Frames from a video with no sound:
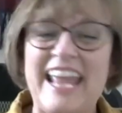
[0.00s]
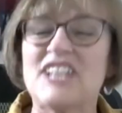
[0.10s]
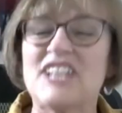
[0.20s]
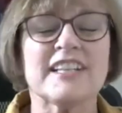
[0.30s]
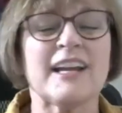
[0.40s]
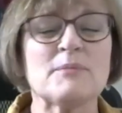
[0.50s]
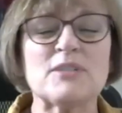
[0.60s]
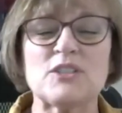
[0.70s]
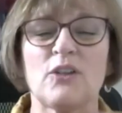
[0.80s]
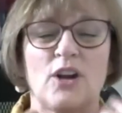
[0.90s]
it just
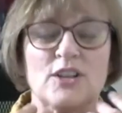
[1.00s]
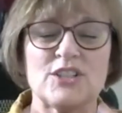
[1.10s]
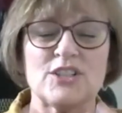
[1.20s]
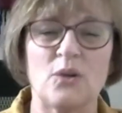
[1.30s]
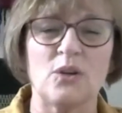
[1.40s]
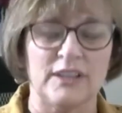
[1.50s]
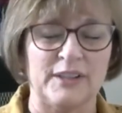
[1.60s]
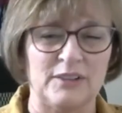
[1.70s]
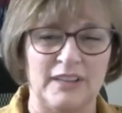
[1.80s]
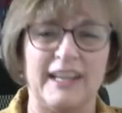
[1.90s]
comes across so
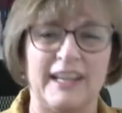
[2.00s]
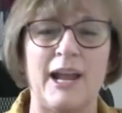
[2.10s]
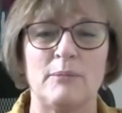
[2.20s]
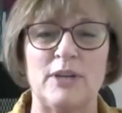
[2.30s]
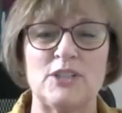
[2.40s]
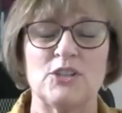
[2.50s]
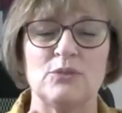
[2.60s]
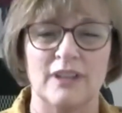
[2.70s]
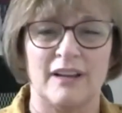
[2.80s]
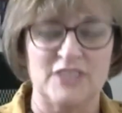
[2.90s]
clearly how much you
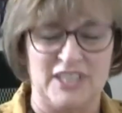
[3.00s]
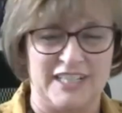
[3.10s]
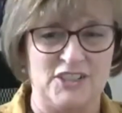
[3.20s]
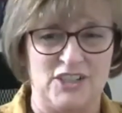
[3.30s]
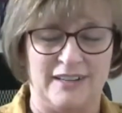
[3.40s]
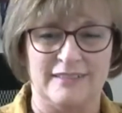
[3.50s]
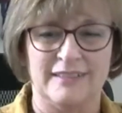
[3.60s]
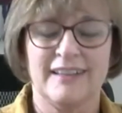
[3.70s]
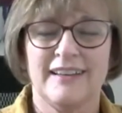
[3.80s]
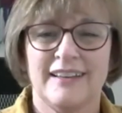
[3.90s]
love teaching
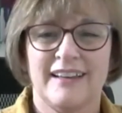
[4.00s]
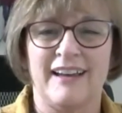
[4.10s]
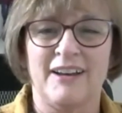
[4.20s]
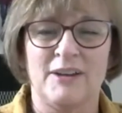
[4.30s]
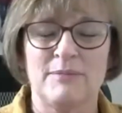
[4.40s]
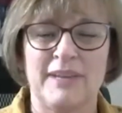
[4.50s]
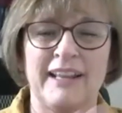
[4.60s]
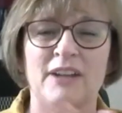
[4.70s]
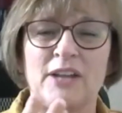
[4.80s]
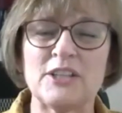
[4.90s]
um, and
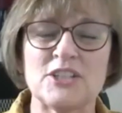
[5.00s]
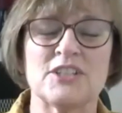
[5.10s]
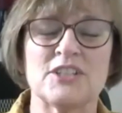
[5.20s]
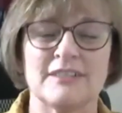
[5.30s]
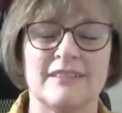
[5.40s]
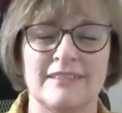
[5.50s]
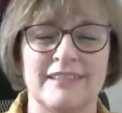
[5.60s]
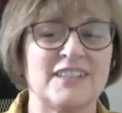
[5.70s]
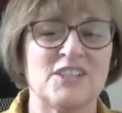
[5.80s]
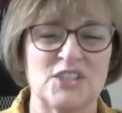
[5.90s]
how it just
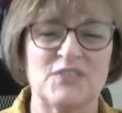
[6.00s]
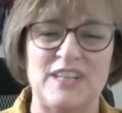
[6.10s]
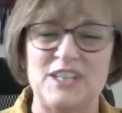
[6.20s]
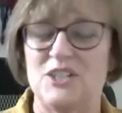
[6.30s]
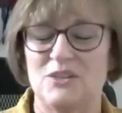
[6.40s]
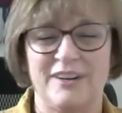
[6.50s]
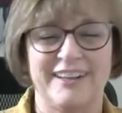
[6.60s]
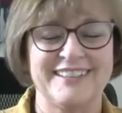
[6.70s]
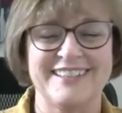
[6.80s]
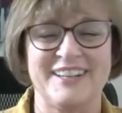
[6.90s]
it just feeds you i
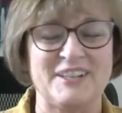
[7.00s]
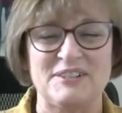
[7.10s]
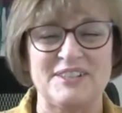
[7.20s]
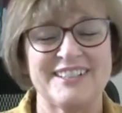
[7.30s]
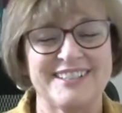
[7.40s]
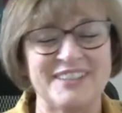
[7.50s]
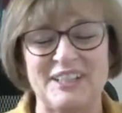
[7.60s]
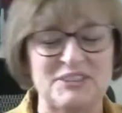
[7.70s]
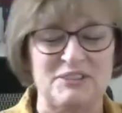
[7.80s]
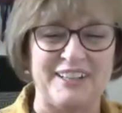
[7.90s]
can tell it's it's yeah.